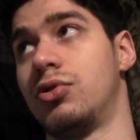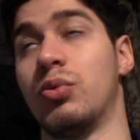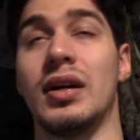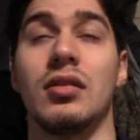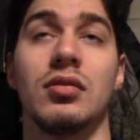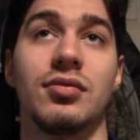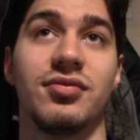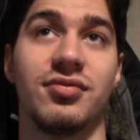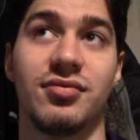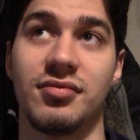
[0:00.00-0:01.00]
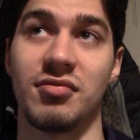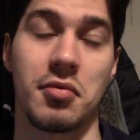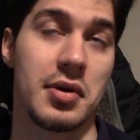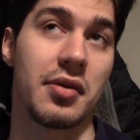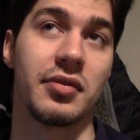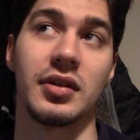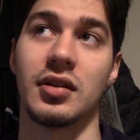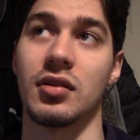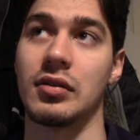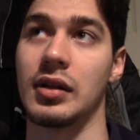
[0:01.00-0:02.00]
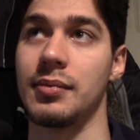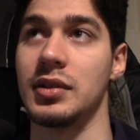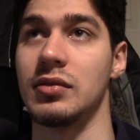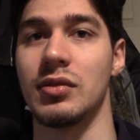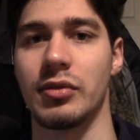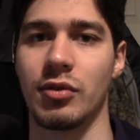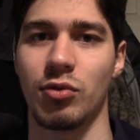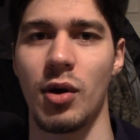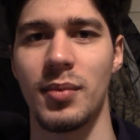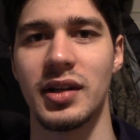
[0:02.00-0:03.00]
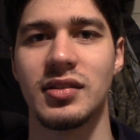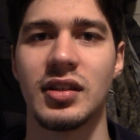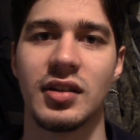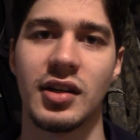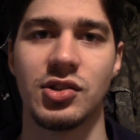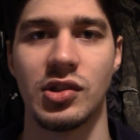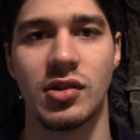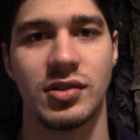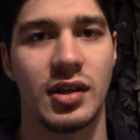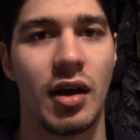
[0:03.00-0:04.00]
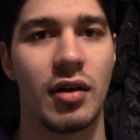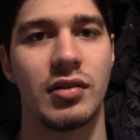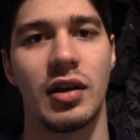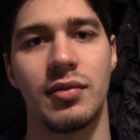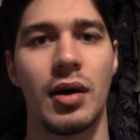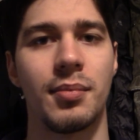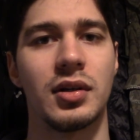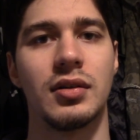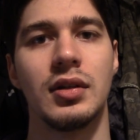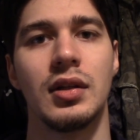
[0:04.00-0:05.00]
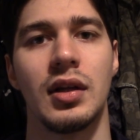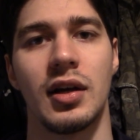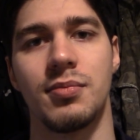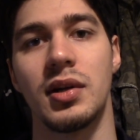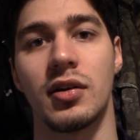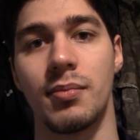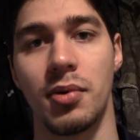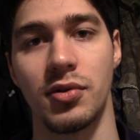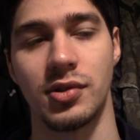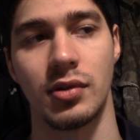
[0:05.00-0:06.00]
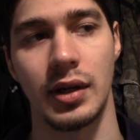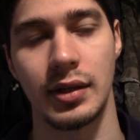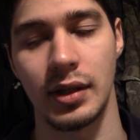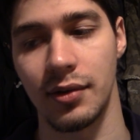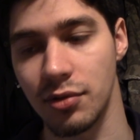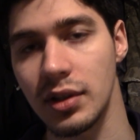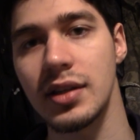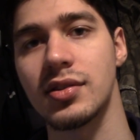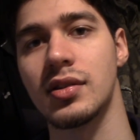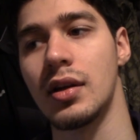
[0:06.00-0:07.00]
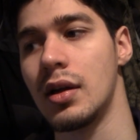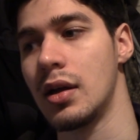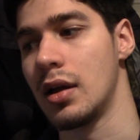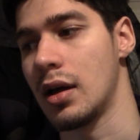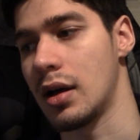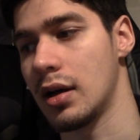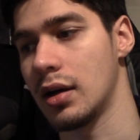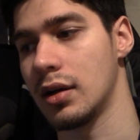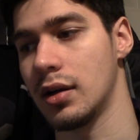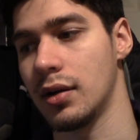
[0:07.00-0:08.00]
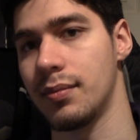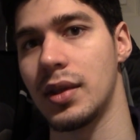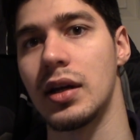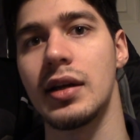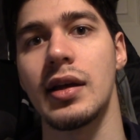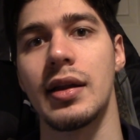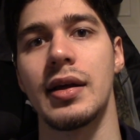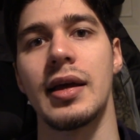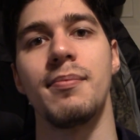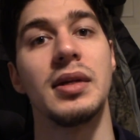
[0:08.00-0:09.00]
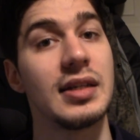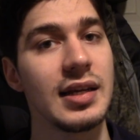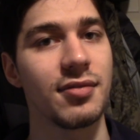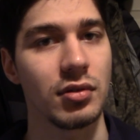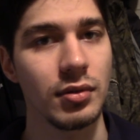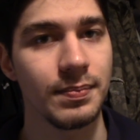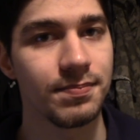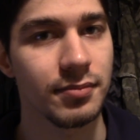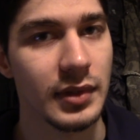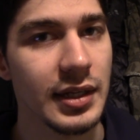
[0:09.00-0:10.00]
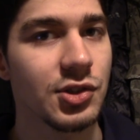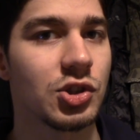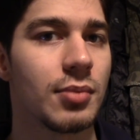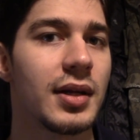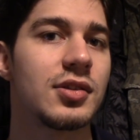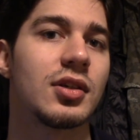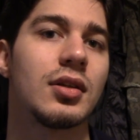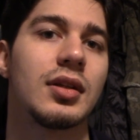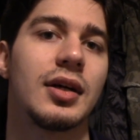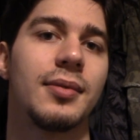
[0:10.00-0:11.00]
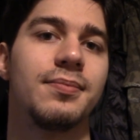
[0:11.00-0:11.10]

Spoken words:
12, around there. I mean, throughout my teenage years, I've been a composer, and I've released a medieval instrumental